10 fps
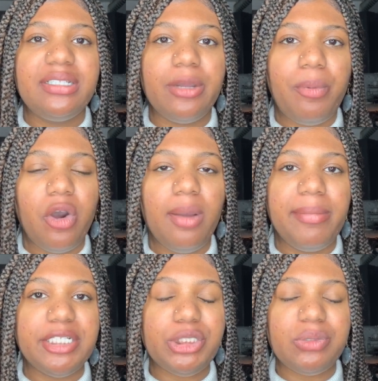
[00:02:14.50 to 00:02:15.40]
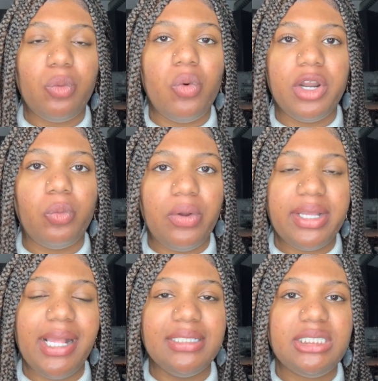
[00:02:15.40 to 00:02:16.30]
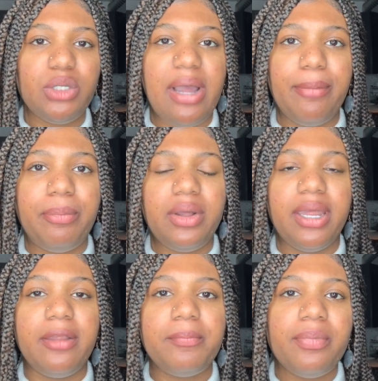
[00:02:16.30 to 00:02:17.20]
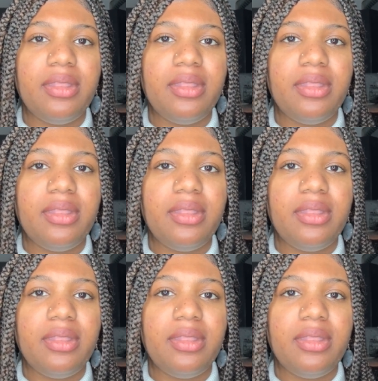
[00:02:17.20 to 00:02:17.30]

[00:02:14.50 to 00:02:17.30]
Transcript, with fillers: department you would want to work in. So I put